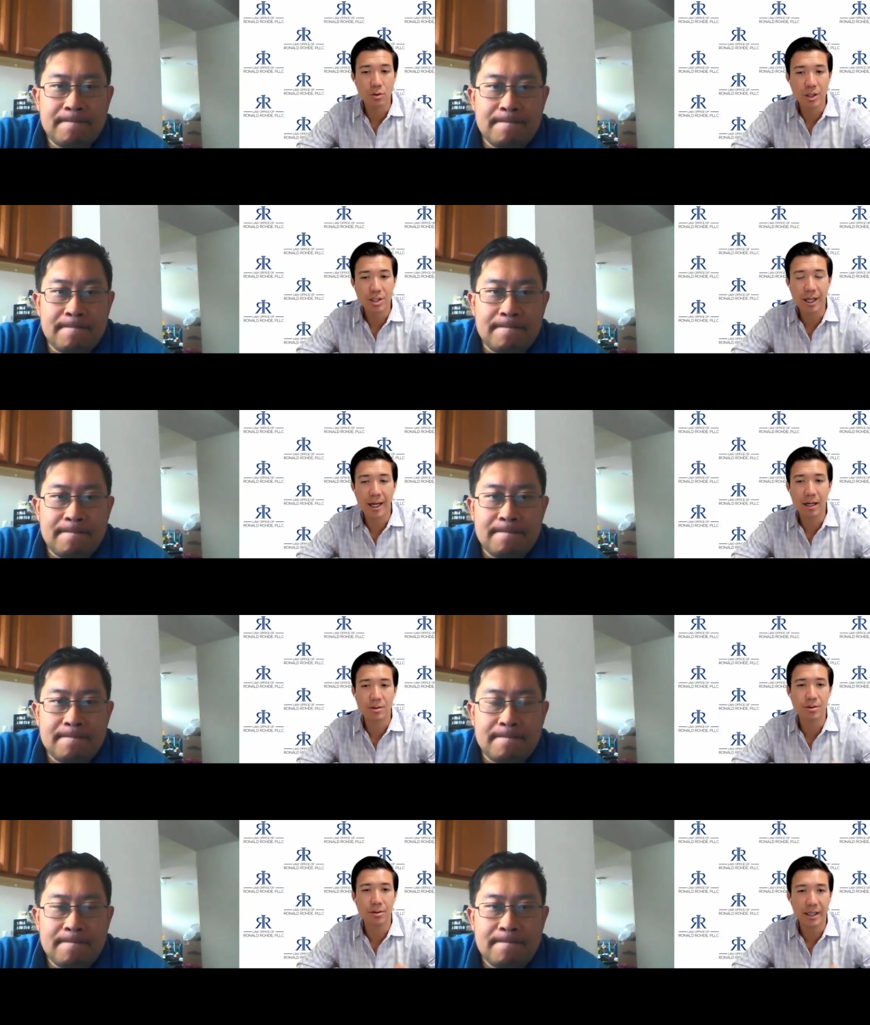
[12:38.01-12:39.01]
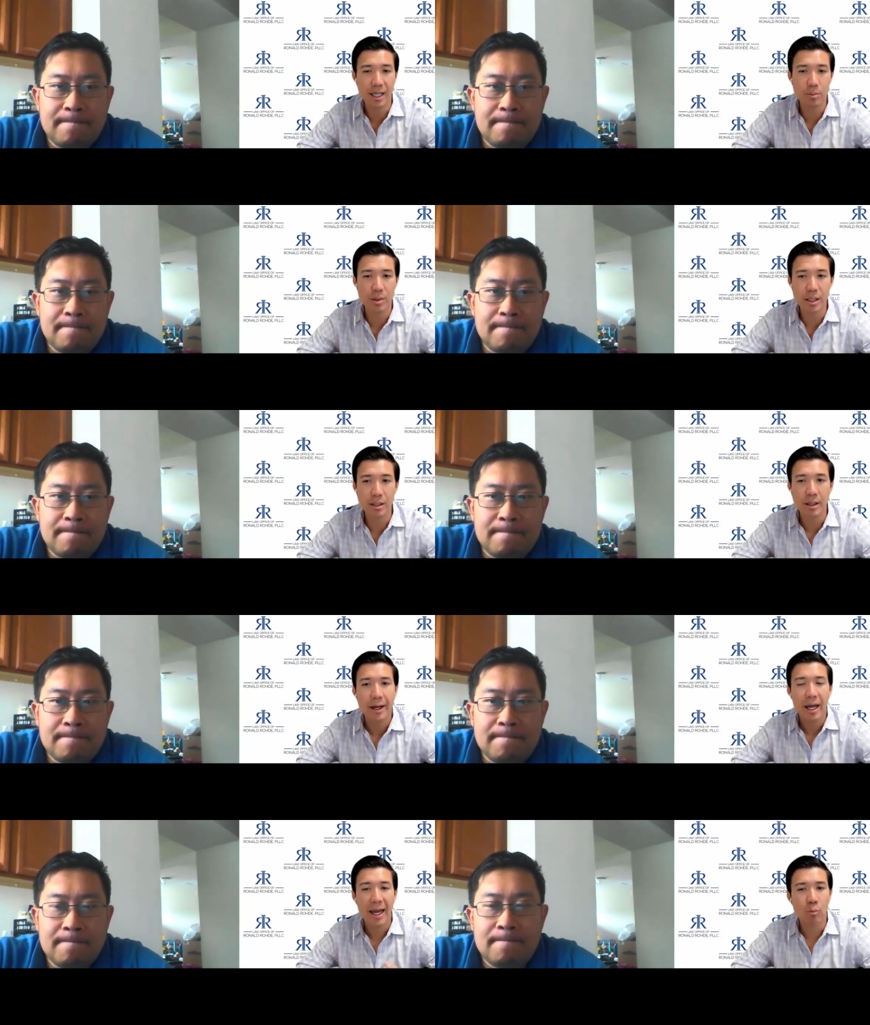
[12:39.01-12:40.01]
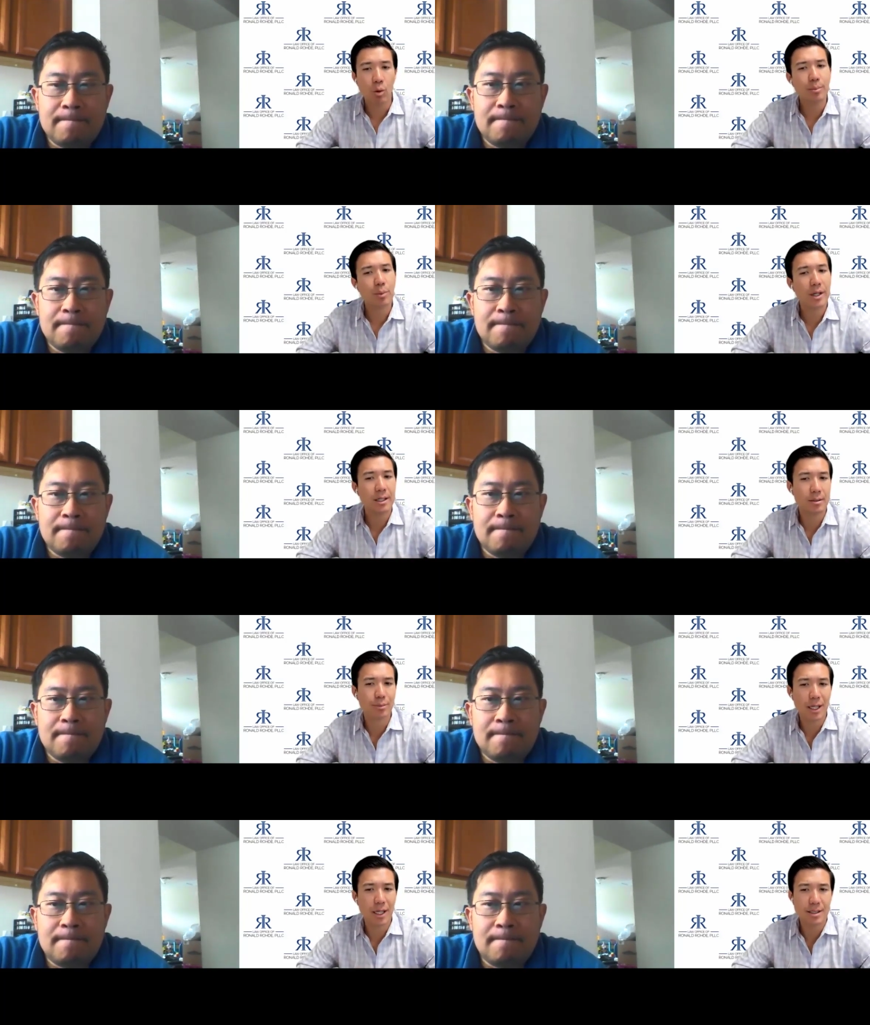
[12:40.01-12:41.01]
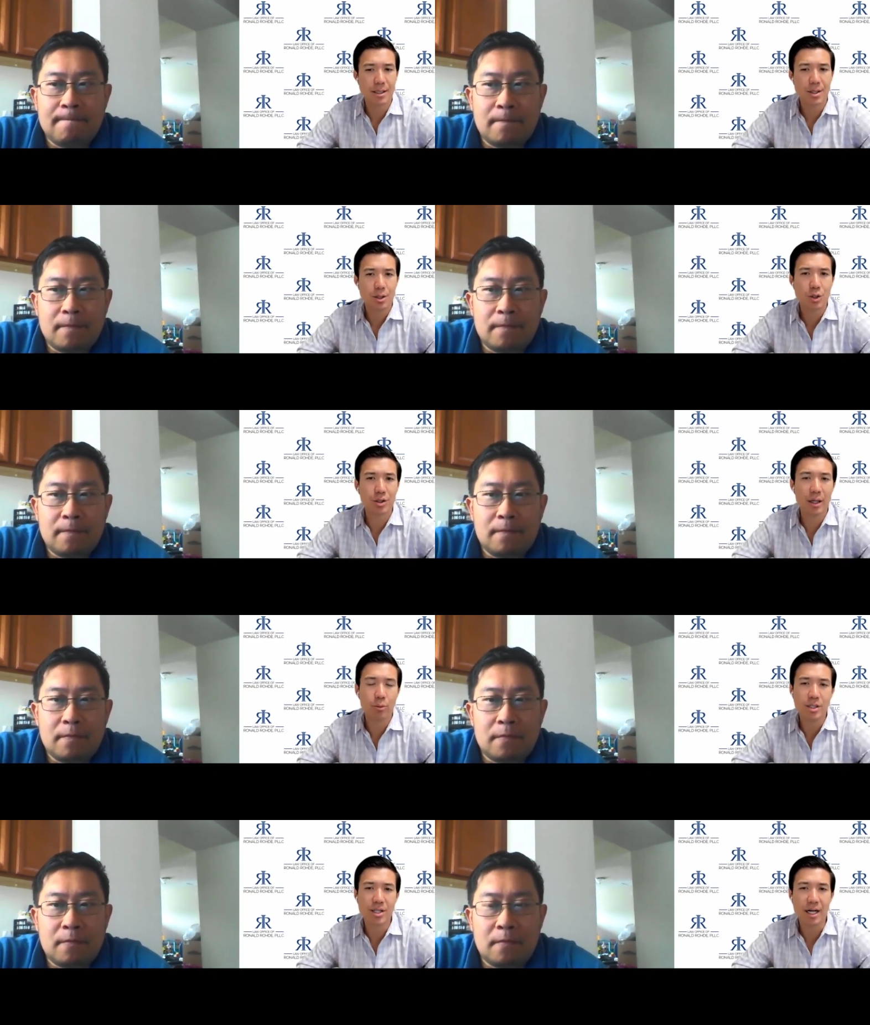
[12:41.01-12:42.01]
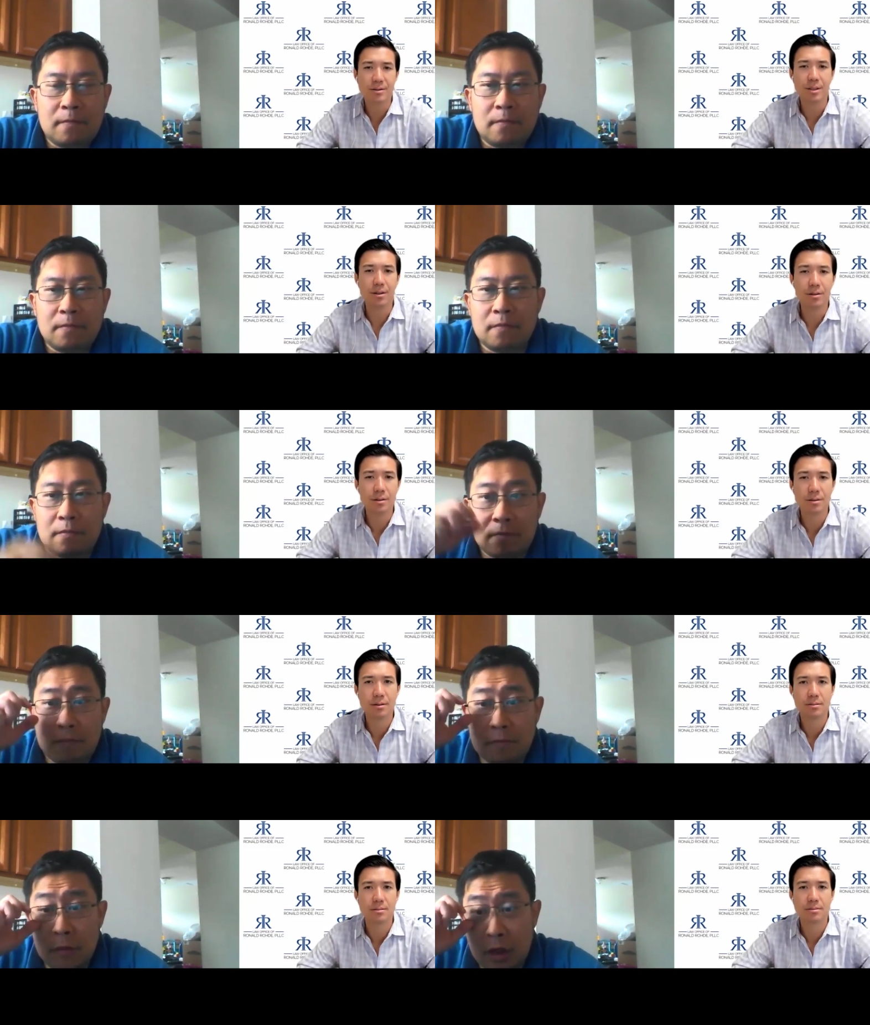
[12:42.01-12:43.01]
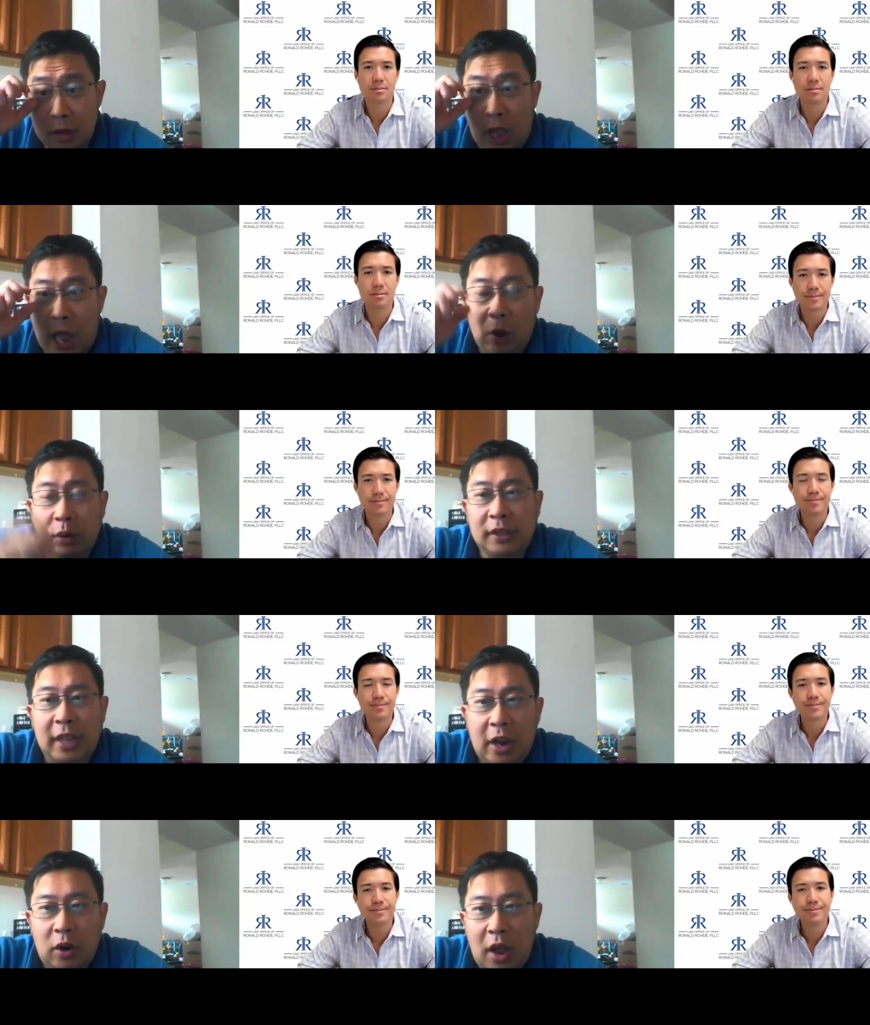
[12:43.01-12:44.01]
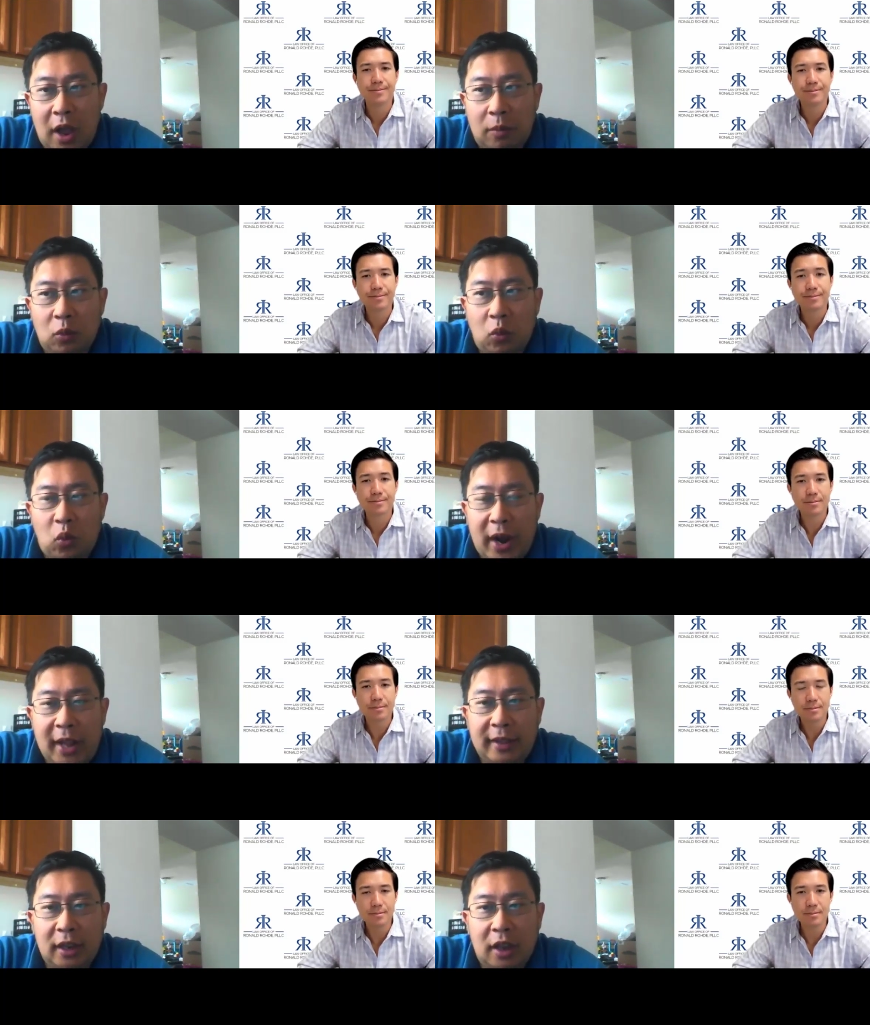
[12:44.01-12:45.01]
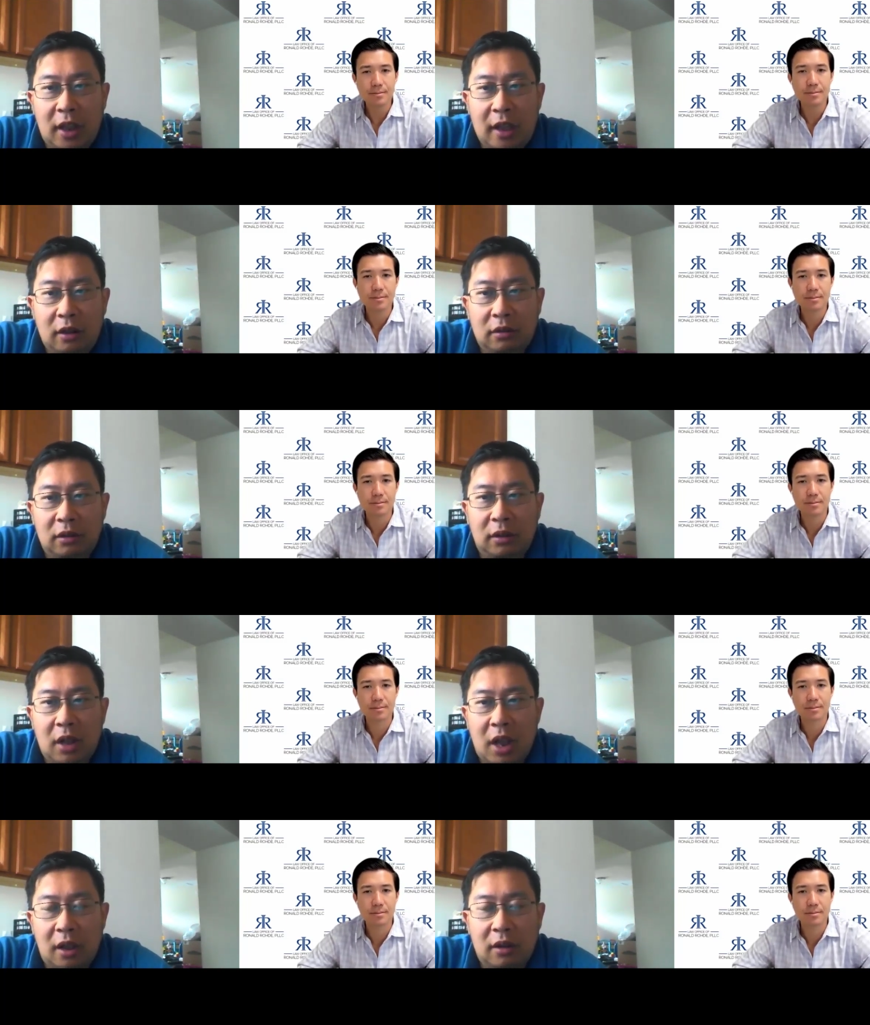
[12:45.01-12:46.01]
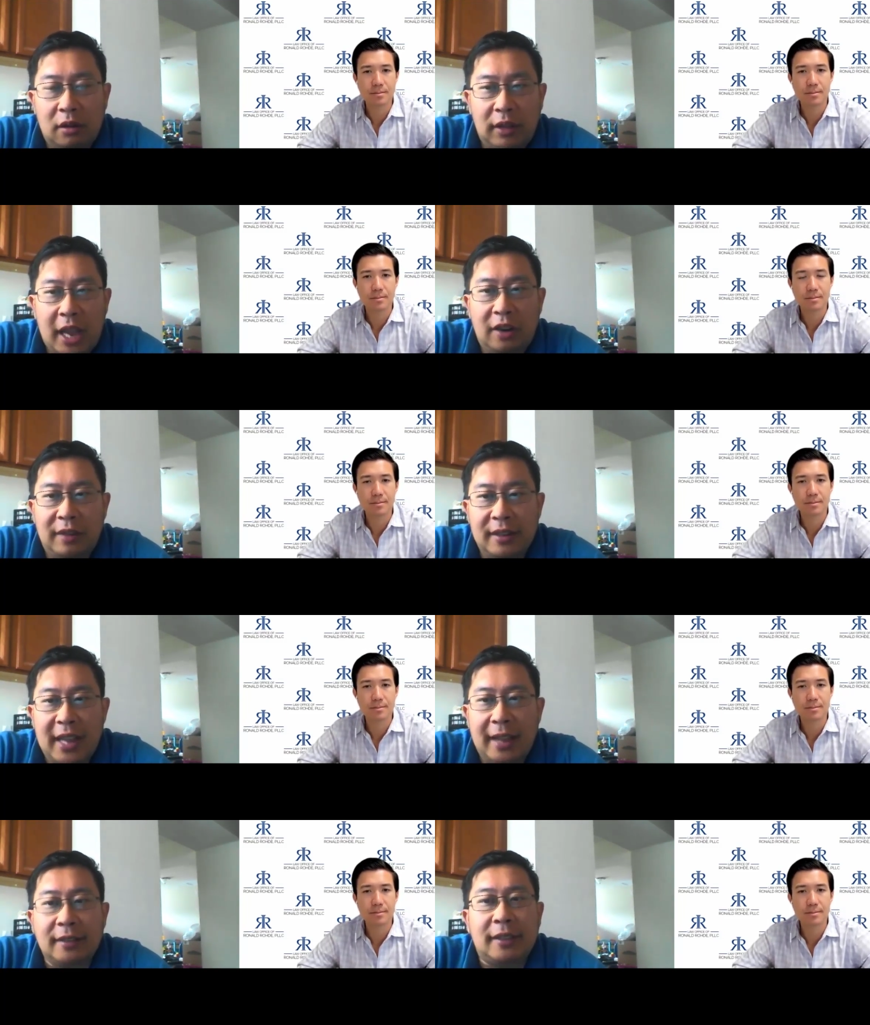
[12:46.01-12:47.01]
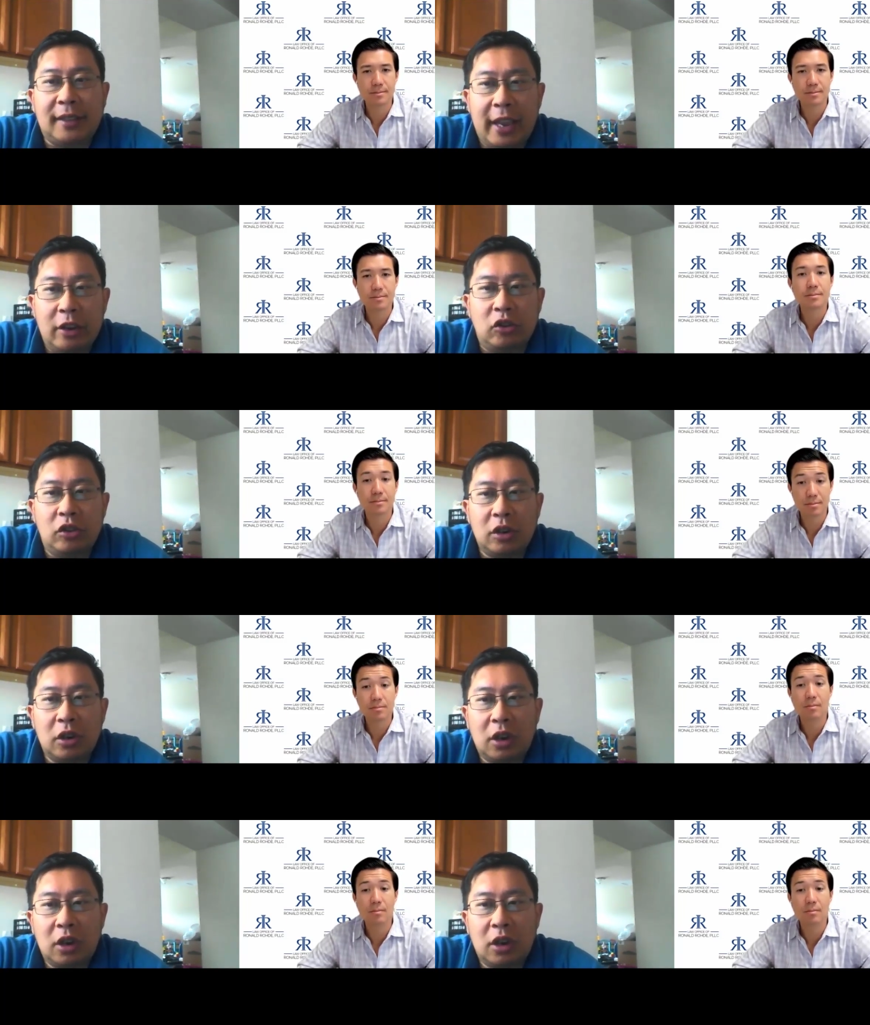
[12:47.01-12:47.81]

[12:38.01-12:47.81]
Speaker 1: in reaching out to a KP, at what point in the process should they reach out to you?
Speaker 2: I would say um, right at the uh, letter of intent stage